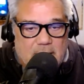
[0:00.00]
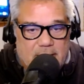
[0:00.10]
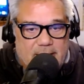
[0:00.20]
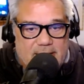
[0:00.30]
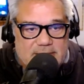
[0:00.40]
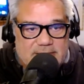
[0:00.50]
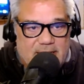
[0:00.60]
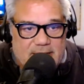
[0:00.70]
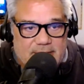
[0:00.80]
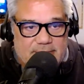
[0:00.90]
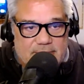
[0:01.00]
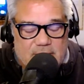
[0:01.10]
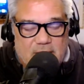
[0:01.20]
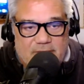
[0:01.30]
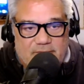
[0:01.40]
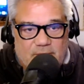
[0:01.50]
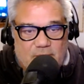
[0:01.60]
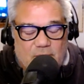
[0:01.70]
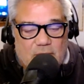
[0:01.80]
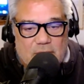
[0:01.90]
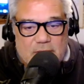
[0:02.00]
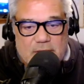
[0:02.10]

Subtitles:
As I got off from work,